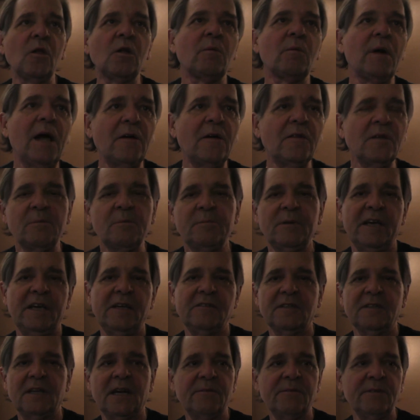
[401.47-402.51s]
around the
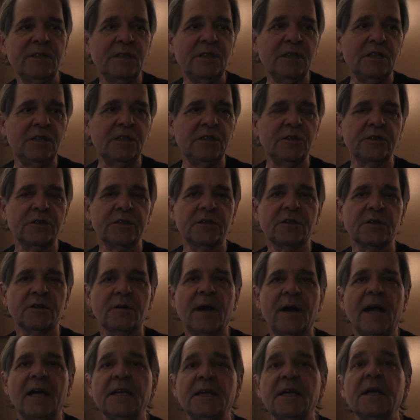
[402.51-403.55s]
place and every little nook and
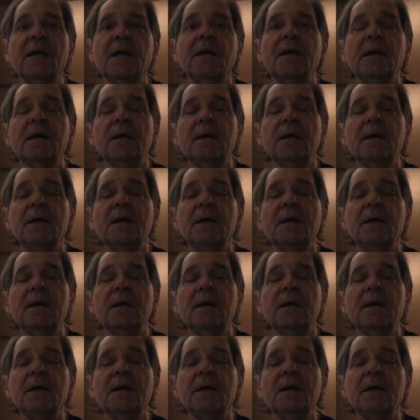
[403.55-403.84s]
cranny.